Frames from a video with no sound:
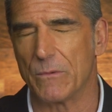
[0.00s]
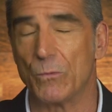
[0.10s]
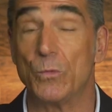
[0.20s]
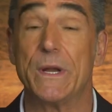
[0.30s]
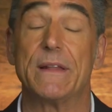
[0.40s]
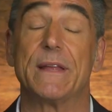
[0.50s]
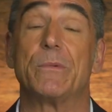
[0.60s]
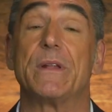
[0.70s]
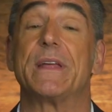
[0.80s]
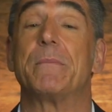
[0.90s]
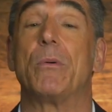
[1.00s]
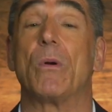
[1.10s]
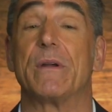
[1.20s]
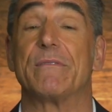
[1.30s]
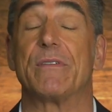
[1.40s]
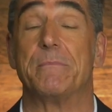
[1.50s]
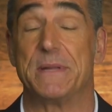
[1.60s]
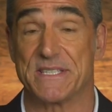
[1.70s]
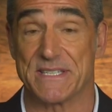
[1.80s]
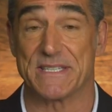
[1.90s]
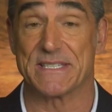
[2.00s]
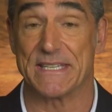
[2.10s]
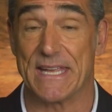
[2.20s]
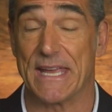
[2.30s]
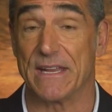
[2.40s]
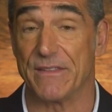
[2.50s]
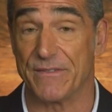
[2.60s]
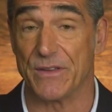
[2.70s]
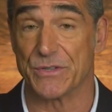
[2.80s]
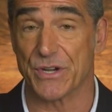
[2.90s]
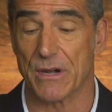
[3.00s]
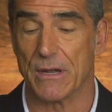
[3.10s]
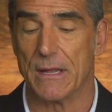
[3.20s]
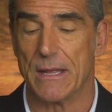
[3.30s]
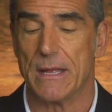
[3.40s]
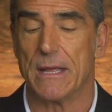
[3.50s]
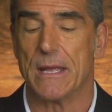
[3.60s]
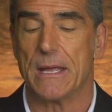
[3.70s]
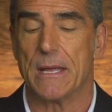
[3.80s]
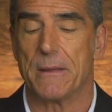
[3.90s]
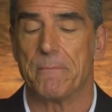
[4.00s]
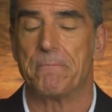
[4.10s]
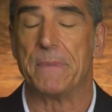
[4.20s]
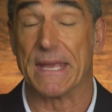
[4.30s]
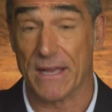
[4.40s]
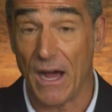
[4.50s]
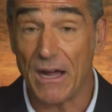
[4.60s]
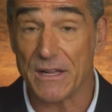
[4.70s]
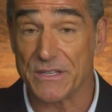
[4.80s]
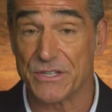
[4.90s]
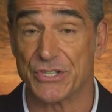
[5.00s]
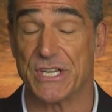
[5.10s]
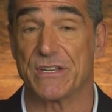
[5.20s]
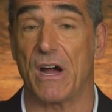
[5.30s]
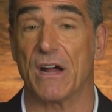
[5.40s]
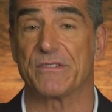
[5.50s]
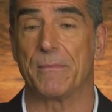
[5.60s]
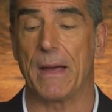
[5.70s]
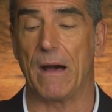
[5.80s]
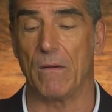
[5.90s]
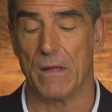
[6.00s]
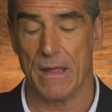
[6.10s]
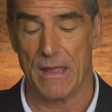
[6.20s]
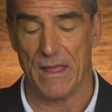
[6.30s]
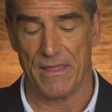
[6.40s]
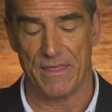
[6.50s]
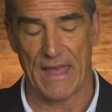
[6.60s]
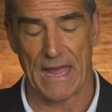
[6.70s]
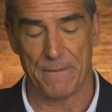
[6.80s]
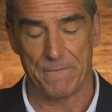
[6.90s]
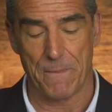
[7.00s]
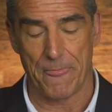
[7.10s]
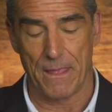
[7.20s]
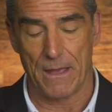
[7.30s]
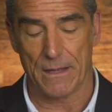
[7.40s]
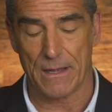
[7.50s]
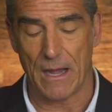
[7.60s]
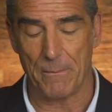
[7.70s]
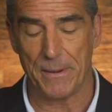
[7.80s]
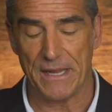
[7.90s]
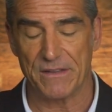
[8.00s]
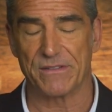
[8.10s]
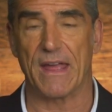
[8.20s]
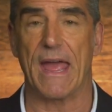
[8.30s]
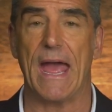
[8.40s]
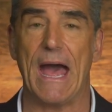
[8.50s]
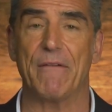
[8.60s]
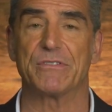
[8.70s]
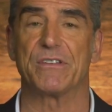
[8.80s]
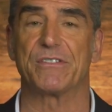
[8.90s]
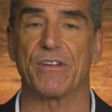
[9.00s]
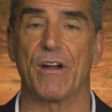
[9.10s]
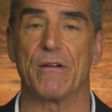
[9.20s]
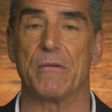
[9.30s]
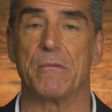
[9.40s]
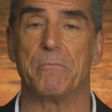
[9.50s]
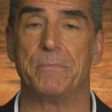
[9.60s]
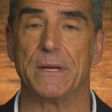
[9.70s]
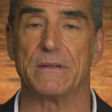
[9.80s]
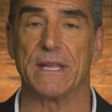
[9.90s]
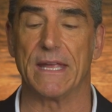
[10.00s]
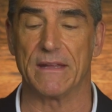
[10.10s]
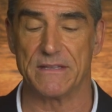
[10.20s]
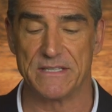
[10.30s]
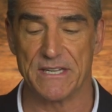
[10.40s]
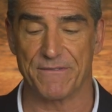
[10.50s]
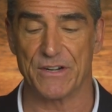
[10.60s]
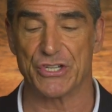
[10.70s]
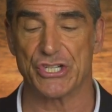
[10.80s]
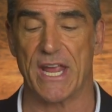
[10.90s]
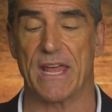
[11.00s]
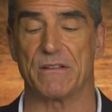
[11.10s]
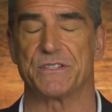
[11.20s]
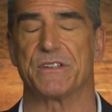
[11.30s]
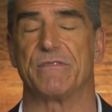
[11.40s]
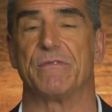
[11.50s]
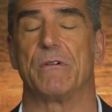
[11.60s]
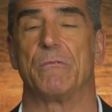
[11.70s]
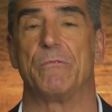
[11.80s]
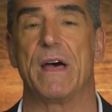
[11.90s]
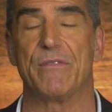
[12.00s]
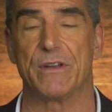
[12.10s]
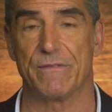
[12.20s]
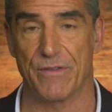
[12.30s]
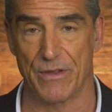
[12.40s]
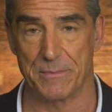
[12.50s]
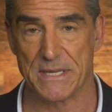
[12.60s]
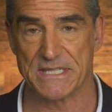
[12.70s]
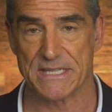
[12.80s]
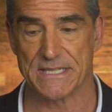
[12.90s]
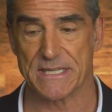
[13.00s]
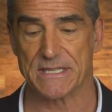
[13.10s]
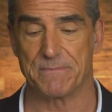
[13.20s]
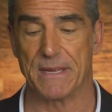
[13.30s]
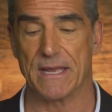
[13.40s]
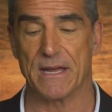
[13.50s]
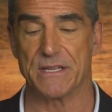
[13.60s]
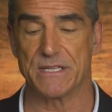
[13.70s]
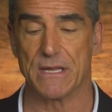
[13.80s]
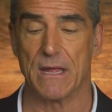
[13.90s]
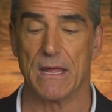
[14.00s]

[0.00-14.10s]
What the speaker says: really, really important for business today and in the future, because she talks about that companies have to start building different channels of revenue for their businesses, because